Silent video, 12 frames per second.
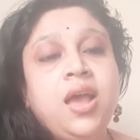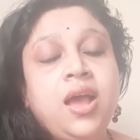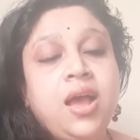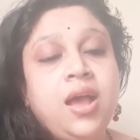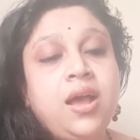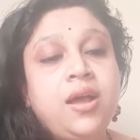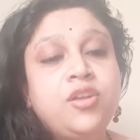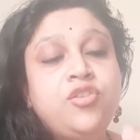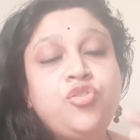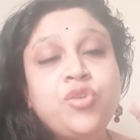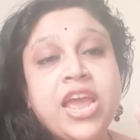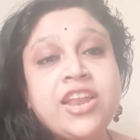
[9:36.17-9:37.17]

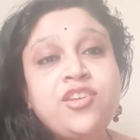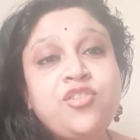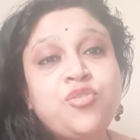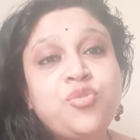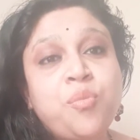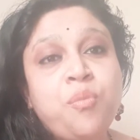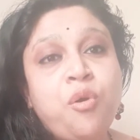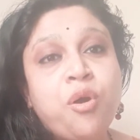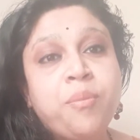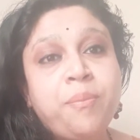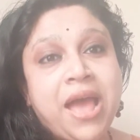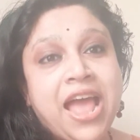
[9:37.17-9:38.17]
To get into the
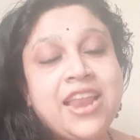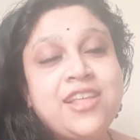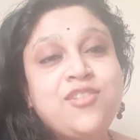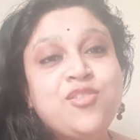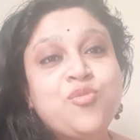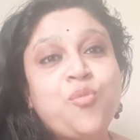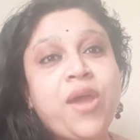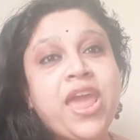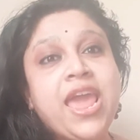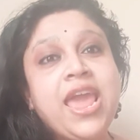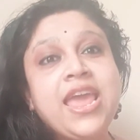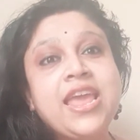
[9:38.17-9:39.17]
more balanced
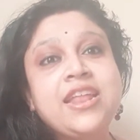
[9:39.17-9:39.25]
way,